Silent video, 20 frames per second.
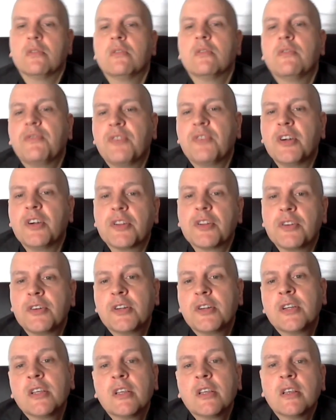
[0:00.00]

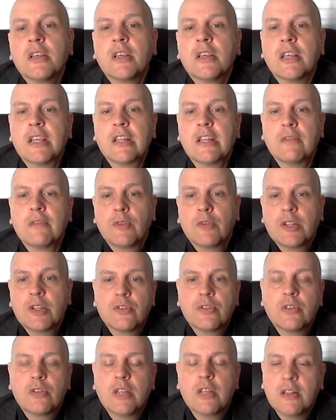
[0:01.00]
further
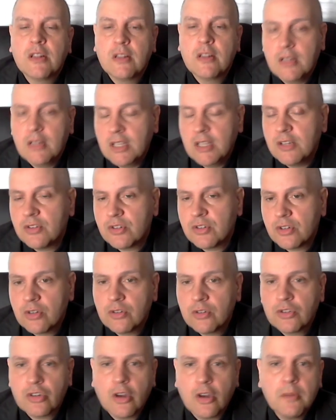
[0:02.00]
in each
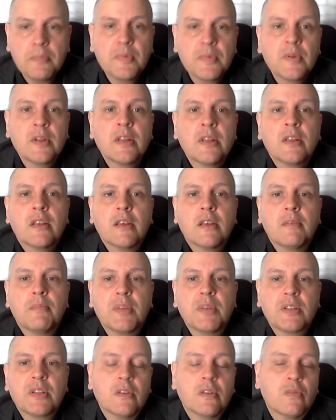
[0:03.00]
shop.
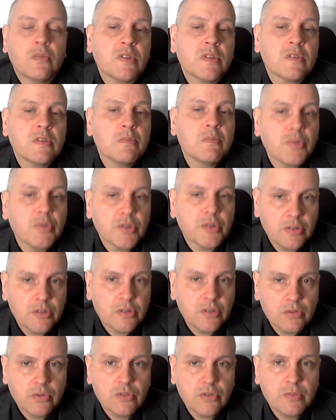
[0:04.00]
But it was
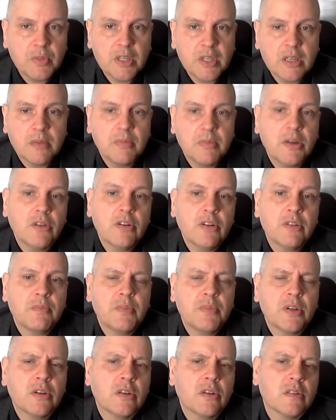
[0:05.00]
important to speak about it
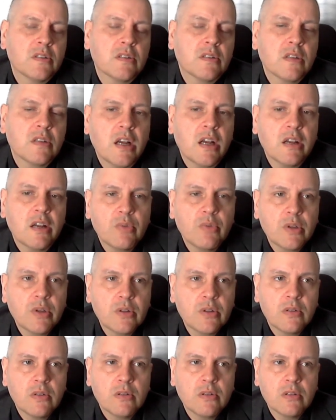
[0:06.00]
because I
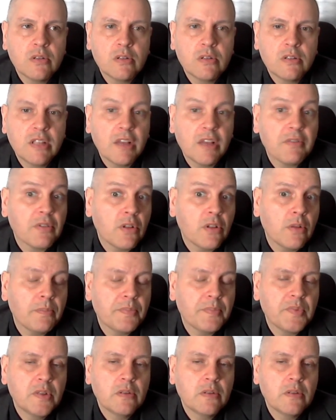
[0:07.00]
will develop